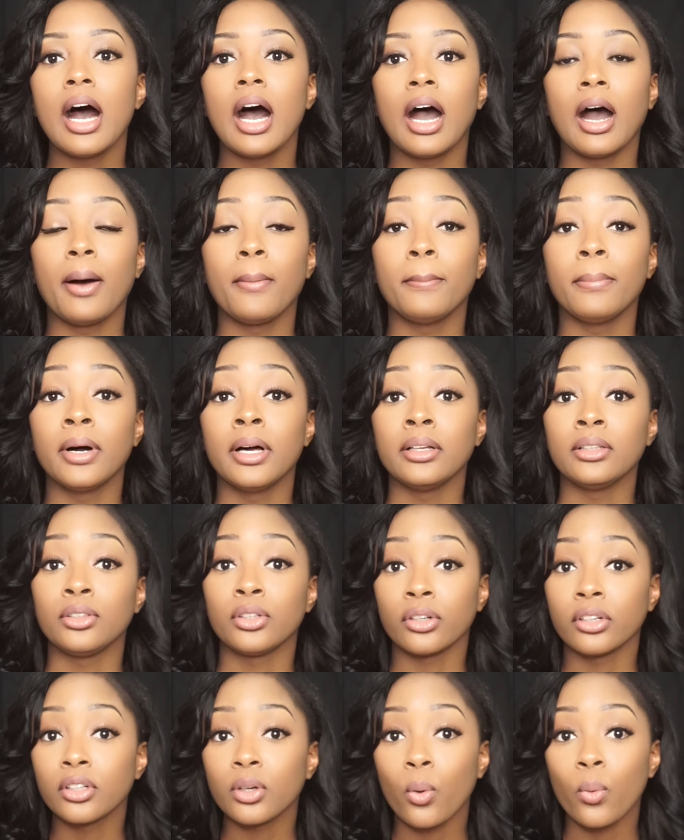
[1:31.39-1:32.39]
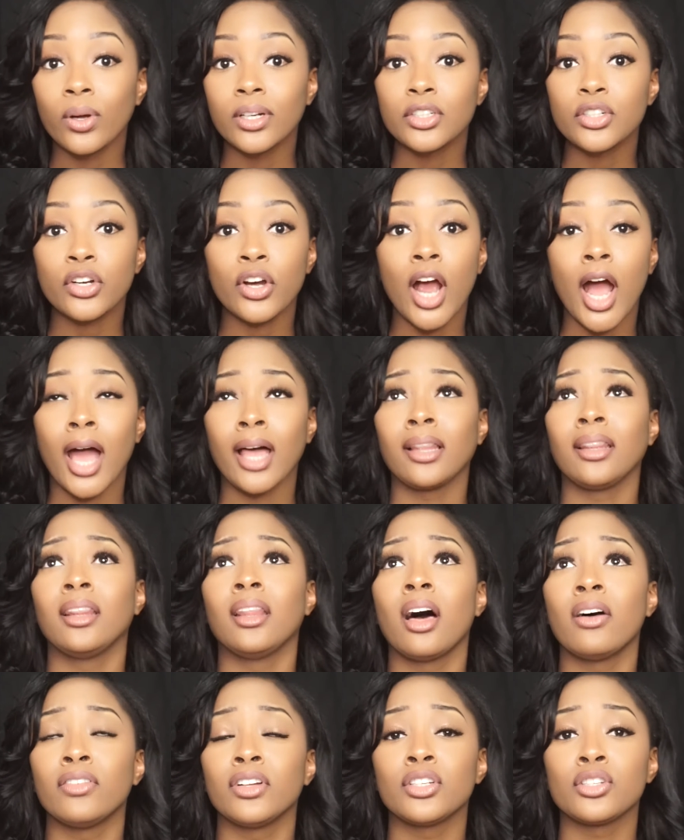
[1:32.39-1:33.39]
But during the winter I
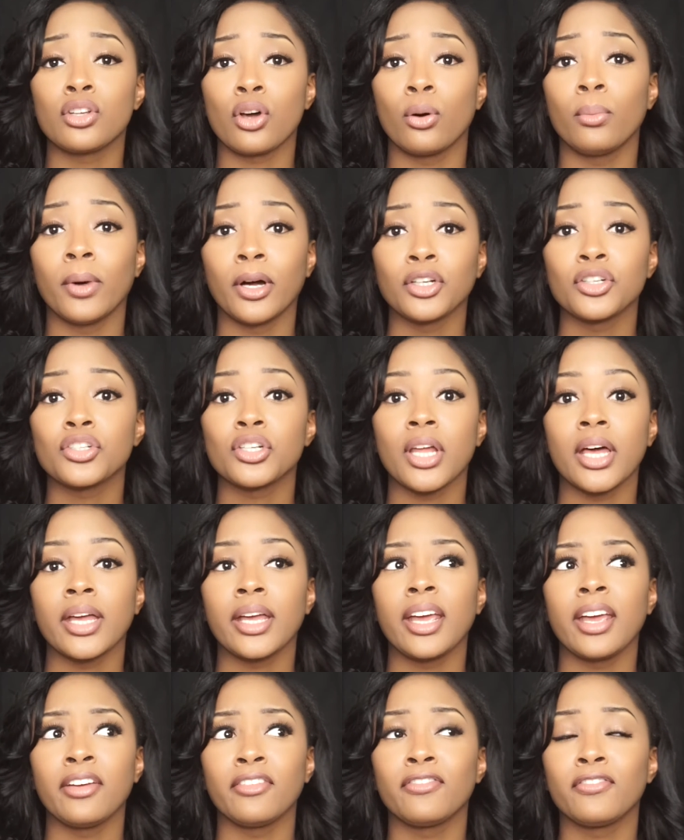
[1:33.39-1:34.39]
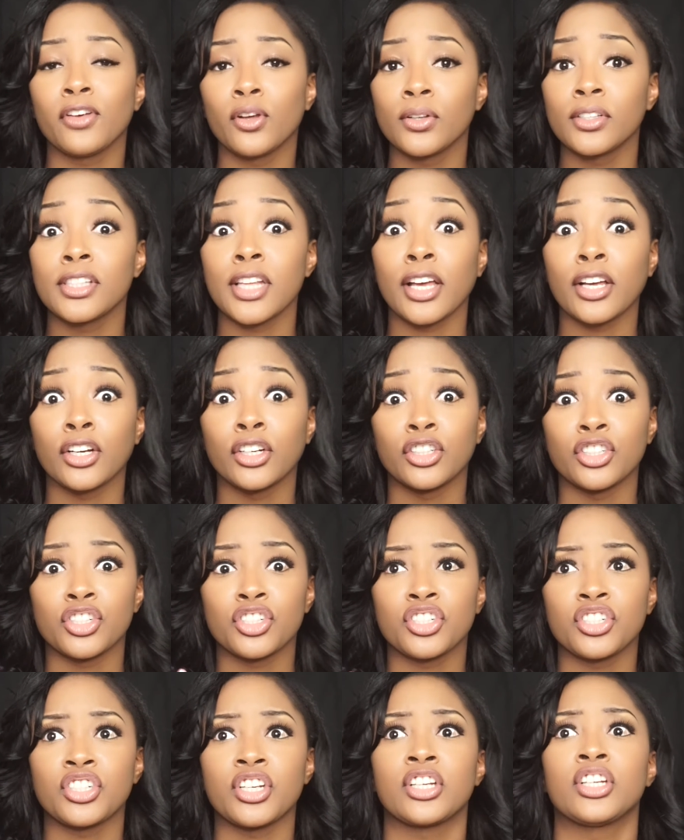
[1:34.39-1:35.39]
love it so much. Like, it feels like a
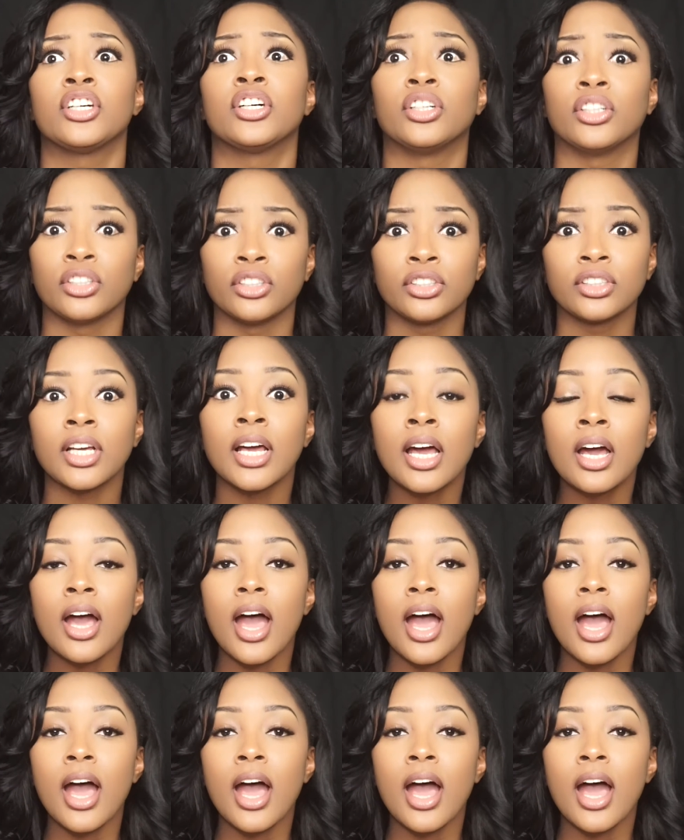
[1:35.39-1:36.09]
shield.